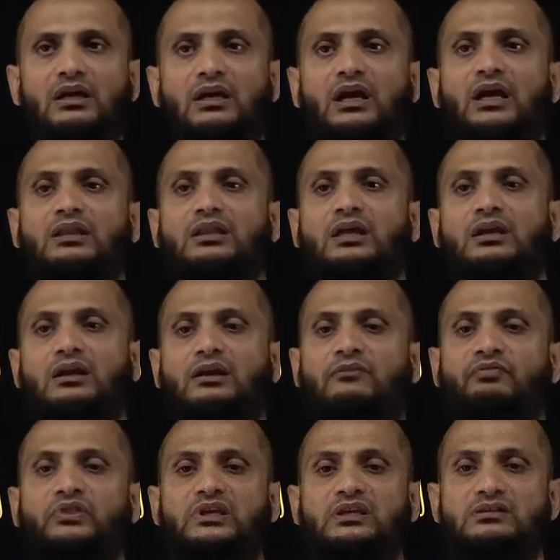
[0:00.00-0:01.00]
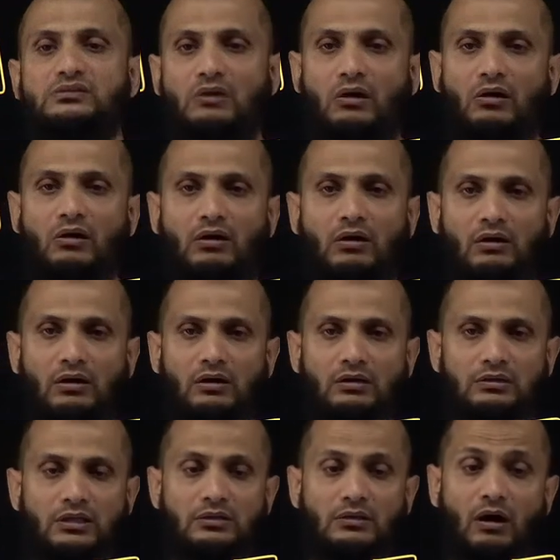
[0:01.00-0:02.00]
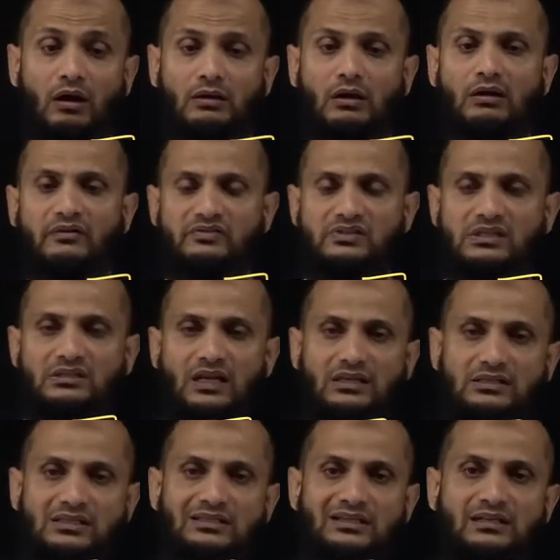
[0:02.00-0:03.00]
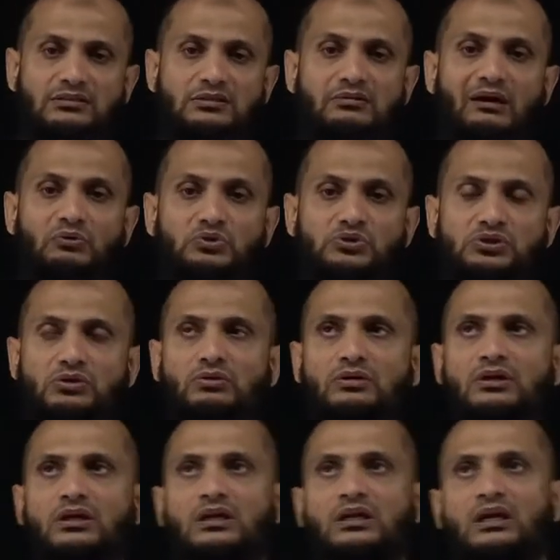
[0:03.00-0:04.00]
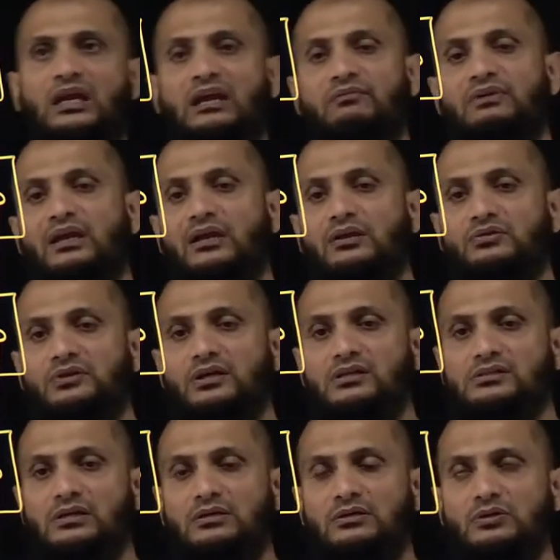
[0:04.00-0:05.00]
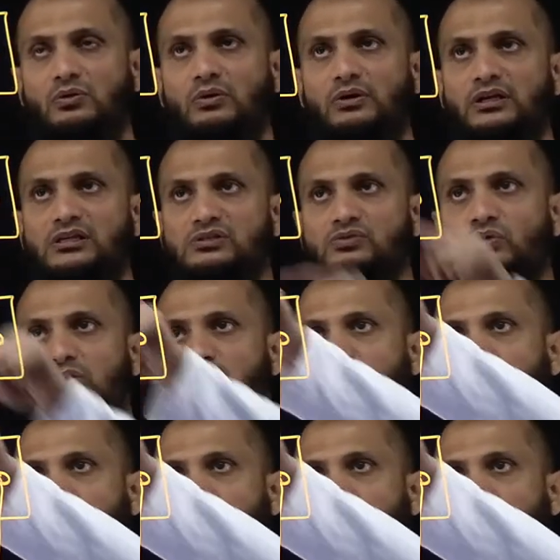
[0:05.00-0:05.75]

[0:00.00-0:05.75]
And then if these are the non-RFC 1918 routes too, Aviatrix controller is going to